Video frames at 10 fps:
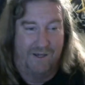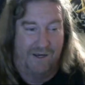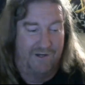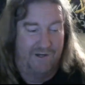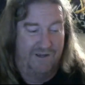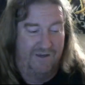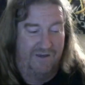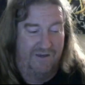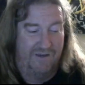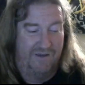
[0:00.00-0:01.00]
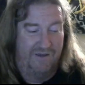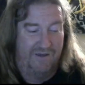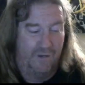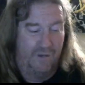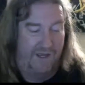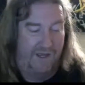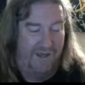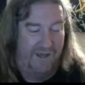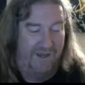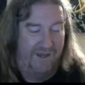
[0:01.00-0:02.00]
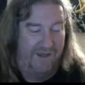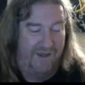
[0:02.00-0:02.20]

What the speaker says: to give you a...